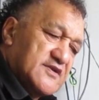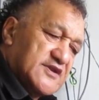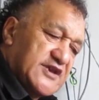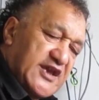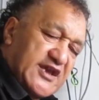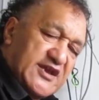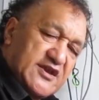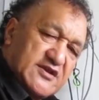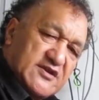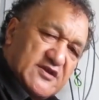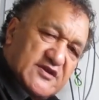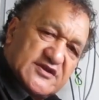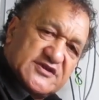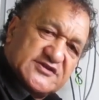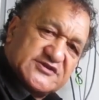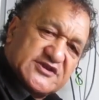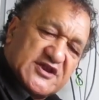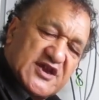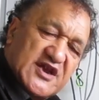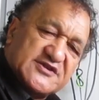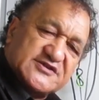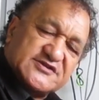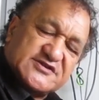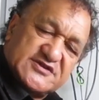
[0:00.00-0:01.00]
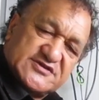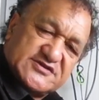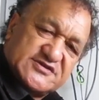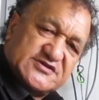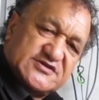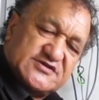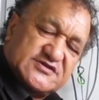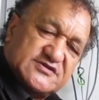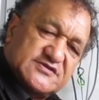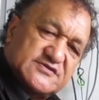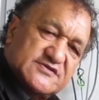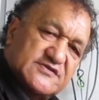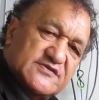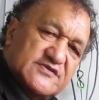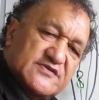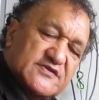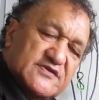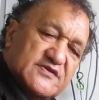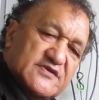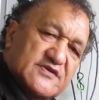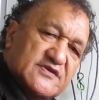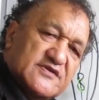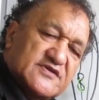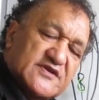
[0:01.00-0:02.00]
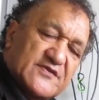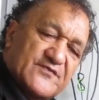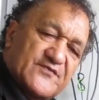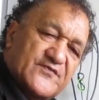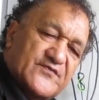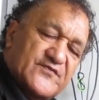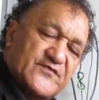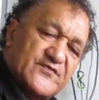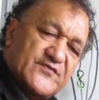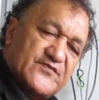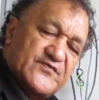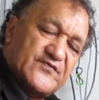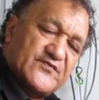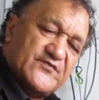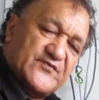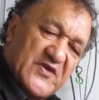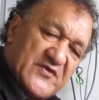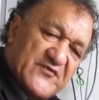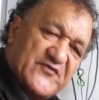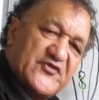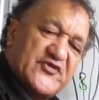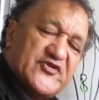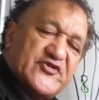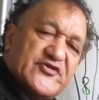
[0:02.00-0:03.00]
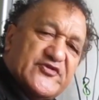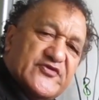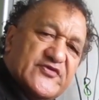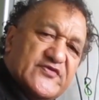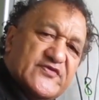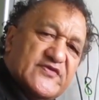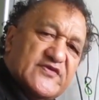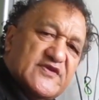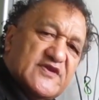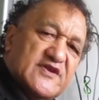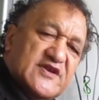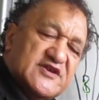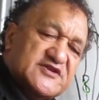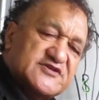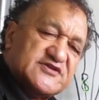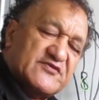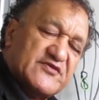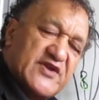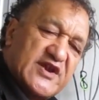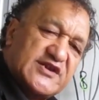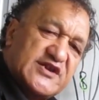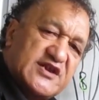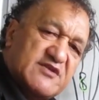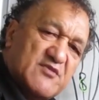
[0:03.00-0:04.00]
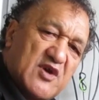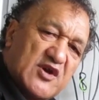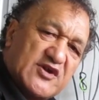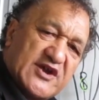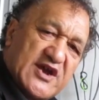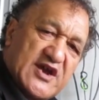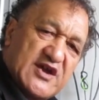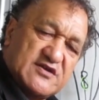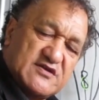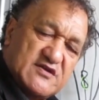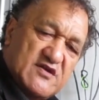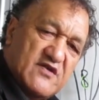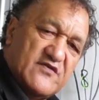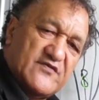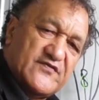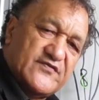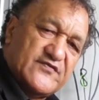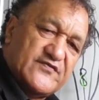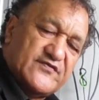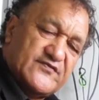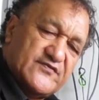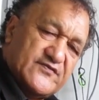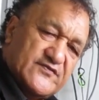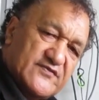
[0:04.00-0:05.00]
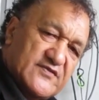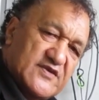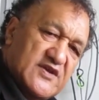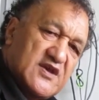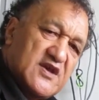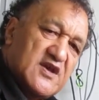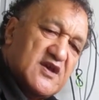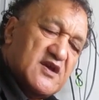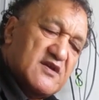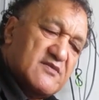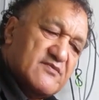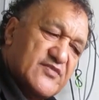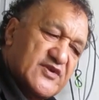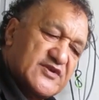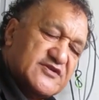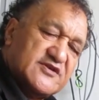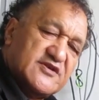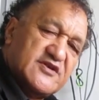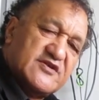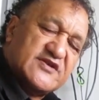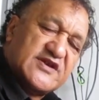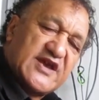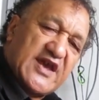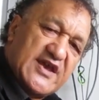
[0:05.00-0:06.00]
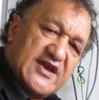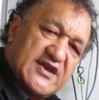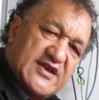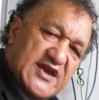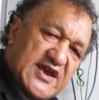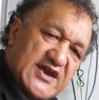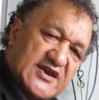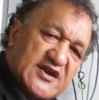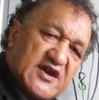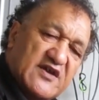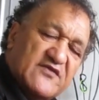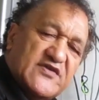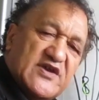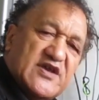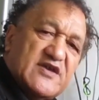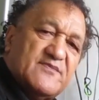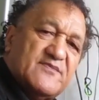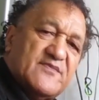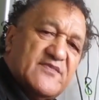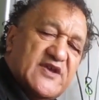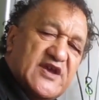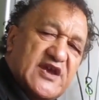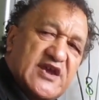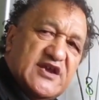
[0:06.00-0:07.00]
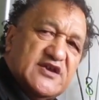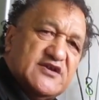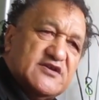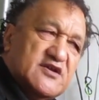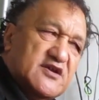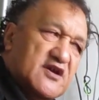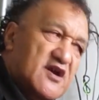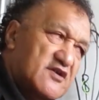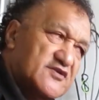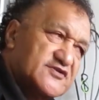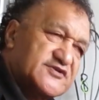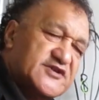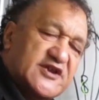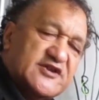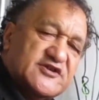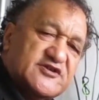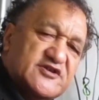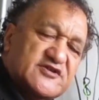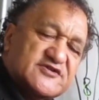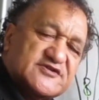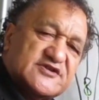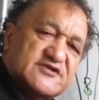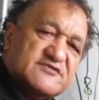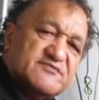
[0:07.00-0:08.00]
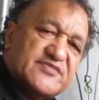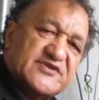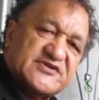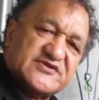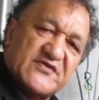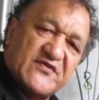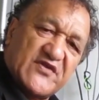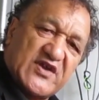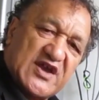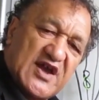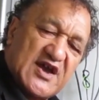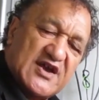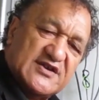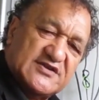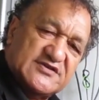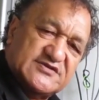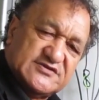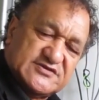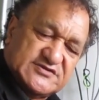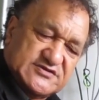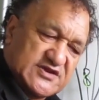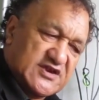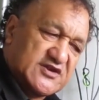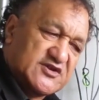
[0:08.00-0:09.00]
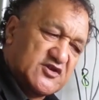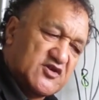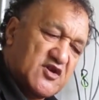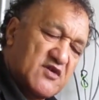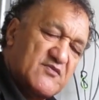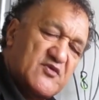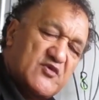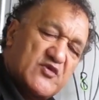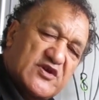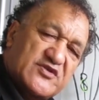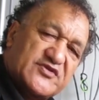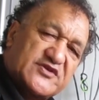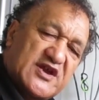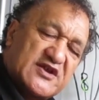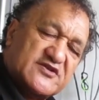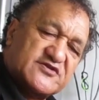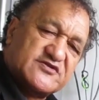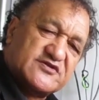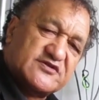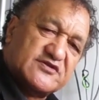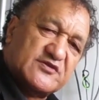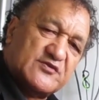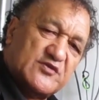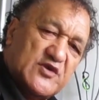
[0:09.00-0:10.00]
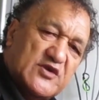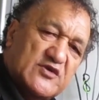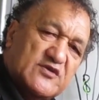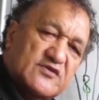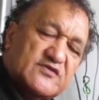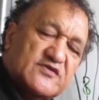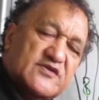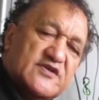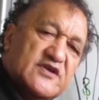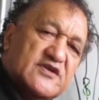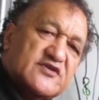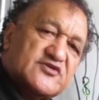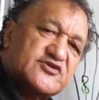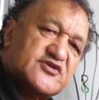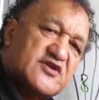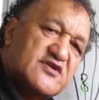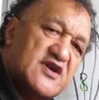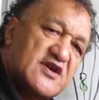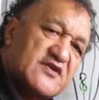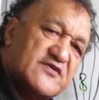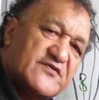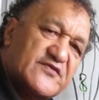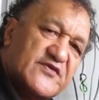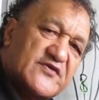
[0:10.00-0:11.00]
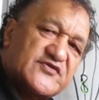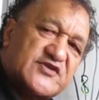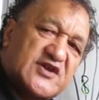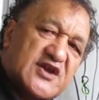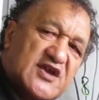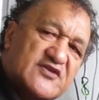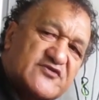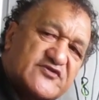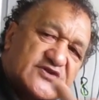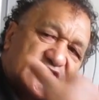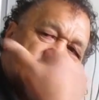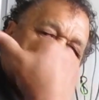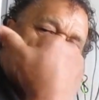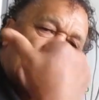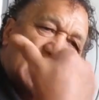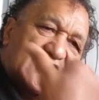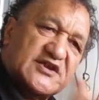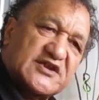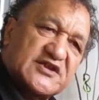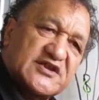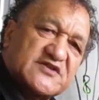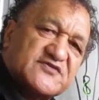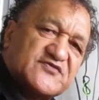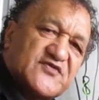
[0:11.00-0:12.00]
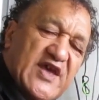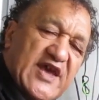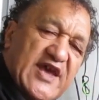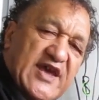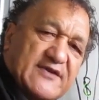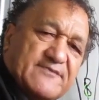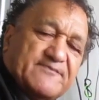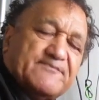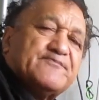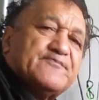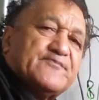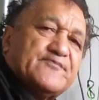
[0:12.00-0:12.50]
King Ernest Augustus, the fifth, is the reigning monarch of Britain, UK, Hanover, and Aotea, New Zealand, Pacific Islands, and the Commonwealth countries of the world, 250 countries under this flag,